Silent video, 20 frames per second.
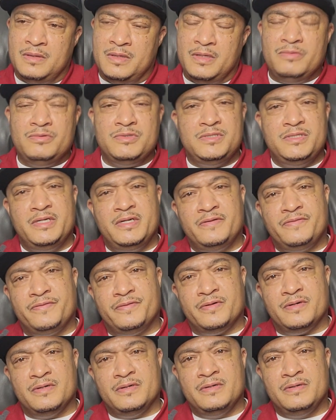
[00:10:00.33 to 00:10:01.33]
it was
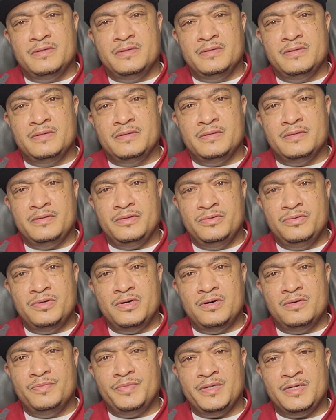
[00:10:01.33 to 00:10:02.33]
different,
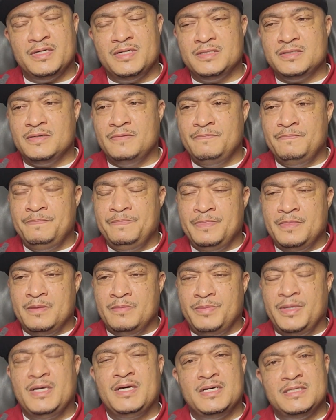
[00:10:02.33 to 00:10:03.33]
because
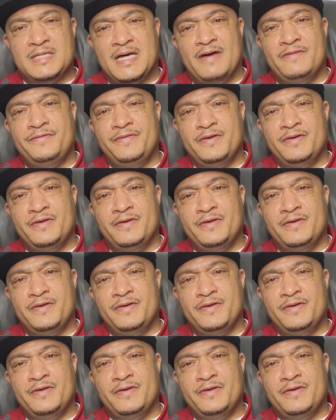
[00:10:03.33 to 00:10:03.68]
I